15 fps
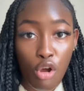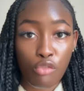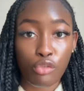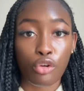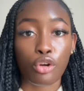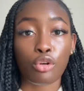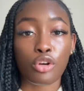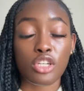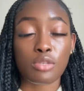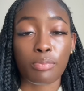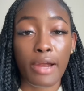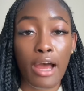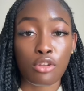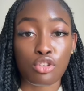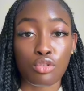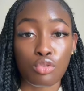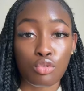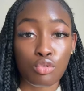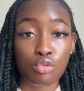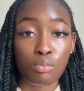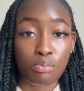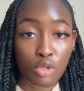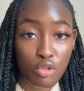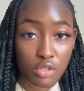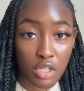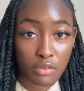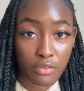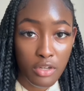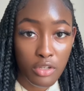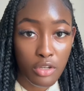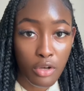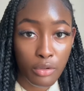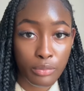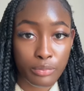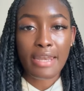for Chris Brown's new music video.